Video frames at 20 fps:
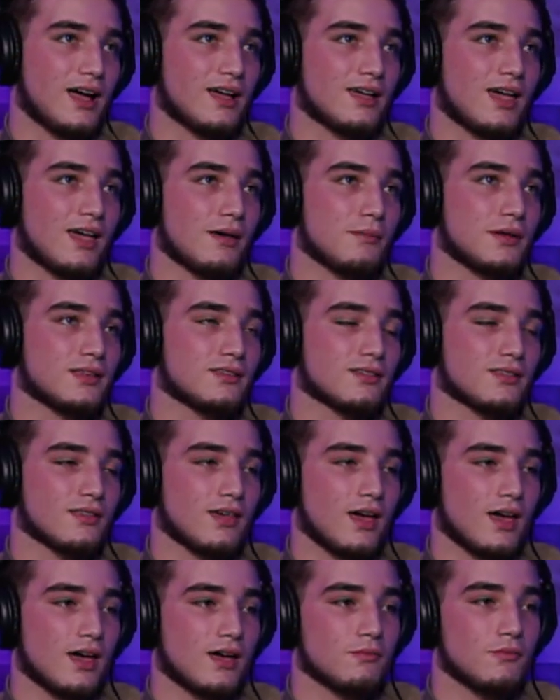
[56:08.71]
this guy came into
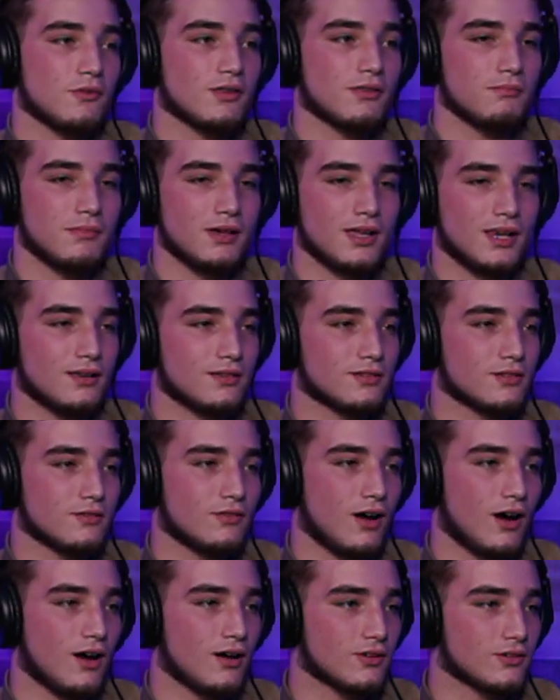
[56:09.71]
the game with millions
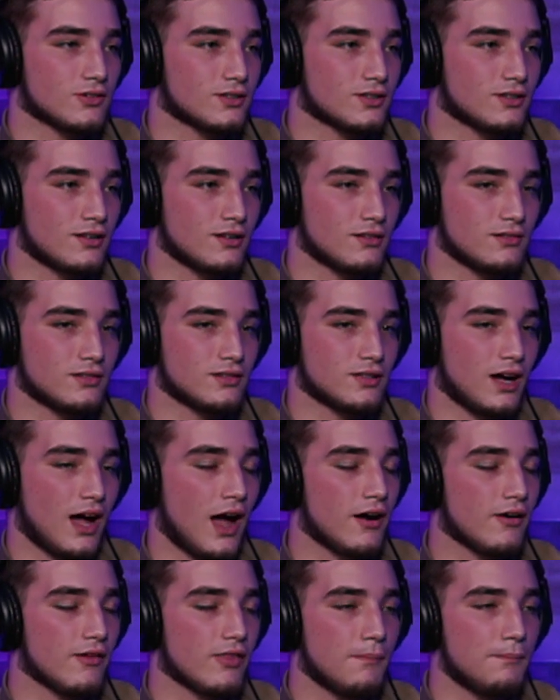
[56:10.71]
of dollars to to
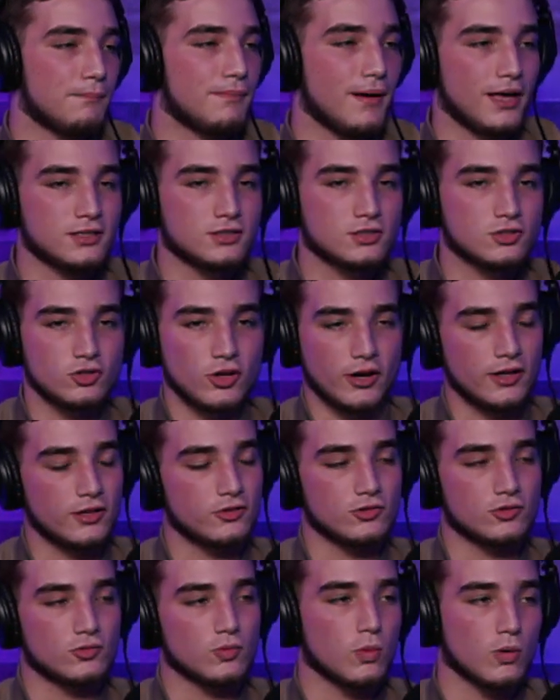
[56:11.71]
hire the best
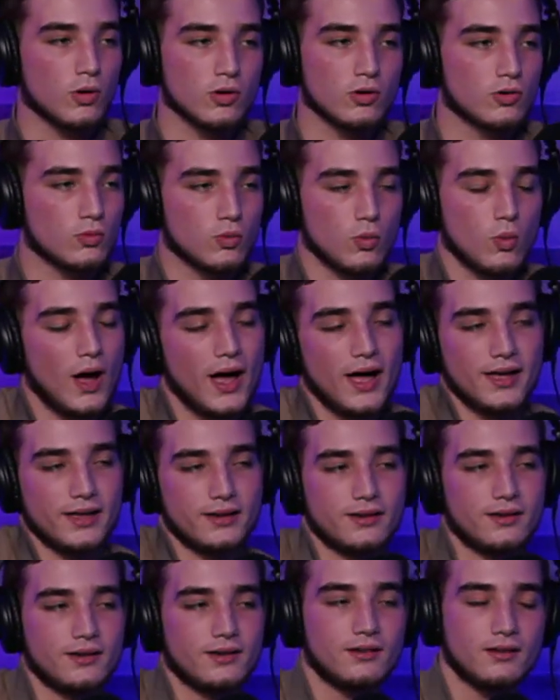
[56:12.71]
trainers
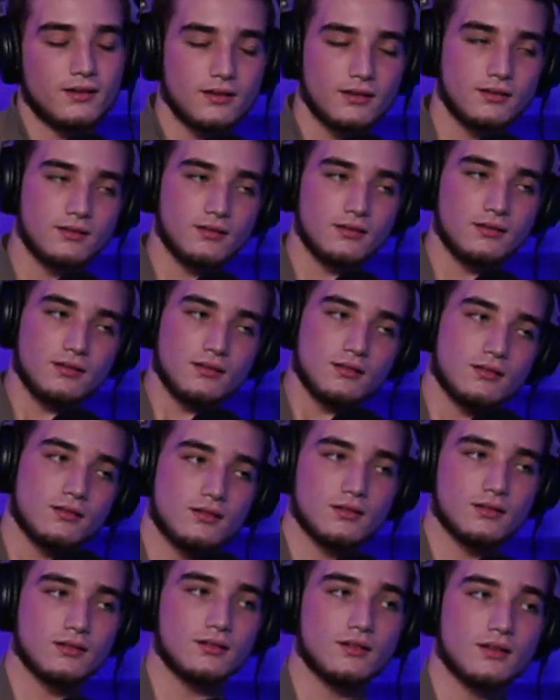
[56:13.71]
worldwide, mm-hmm. and
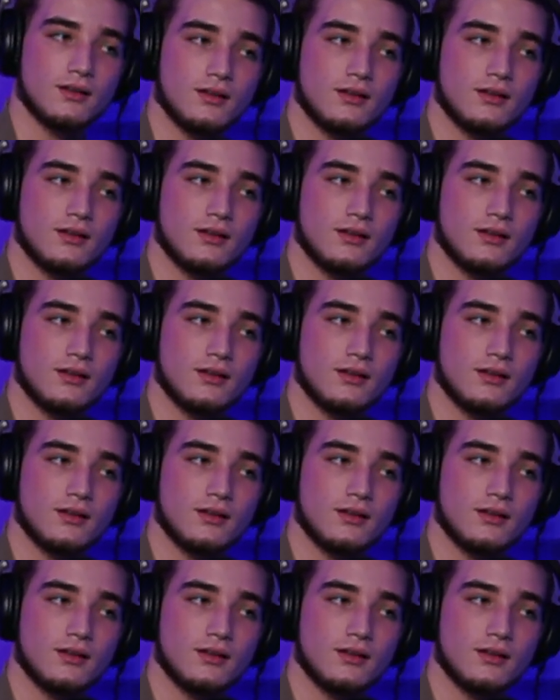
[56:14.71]
young.